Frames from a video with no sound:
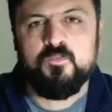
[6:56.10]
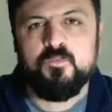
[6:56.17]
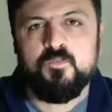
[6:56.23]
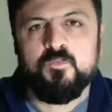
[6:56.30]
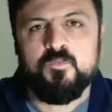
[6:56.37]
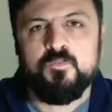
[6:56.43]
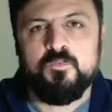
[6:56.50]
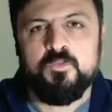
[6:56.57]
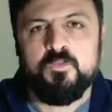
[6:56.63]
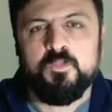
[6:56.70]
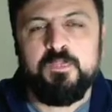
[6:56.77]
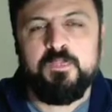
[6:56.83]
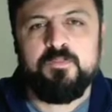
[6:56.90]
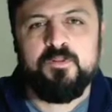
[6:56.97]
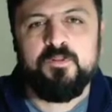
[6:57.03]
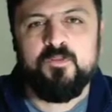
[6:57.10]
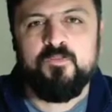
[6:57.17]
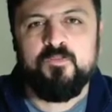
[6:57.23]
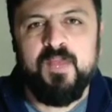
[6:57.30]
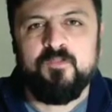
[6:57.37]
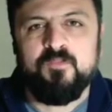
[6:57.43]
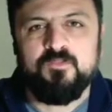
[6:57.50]
to the people
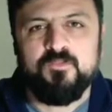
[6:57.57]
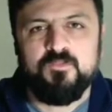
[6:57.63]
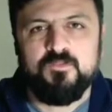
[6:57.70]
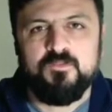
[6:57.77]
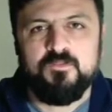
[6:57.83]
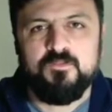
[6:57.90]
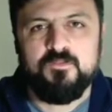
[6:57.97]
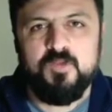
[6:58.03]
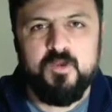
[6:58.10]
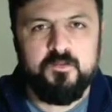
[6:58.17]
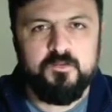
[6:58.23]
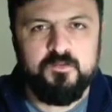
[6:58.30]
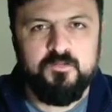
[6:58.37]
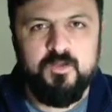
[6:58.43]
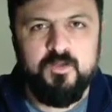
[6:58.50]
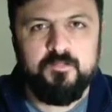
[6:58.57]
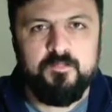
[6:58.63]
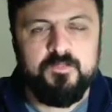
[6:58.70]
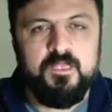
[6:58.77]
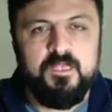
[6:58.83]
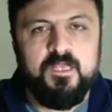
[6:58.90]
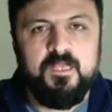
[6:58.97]
around Donald
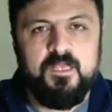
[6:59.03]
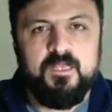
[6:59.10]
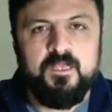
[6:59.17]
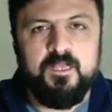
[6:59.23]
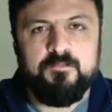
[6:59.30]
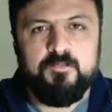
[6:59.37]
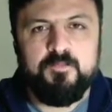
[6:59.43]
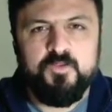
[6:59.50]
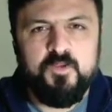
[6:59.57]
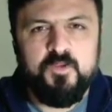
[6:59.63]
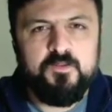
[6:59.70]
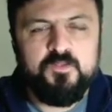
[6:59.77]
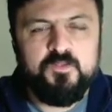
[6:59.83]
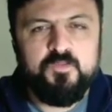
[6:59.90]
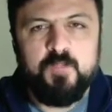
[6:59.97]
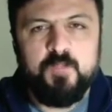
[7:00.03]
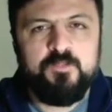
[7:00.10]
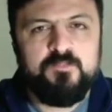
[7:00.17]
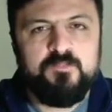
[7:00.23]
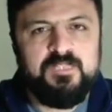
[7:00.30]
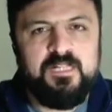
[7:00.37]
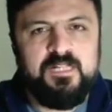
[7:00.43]
Trump. For Donald
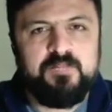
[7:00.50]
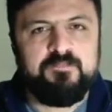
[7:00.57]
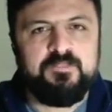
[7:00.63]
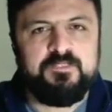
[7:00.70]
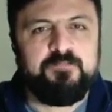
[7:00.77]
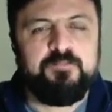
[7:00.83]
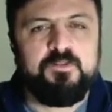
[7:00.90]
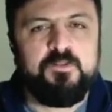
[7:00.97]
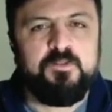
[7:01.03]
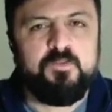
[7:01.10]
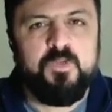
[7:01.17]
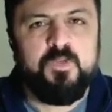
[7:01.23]
Trump himself, it's difficult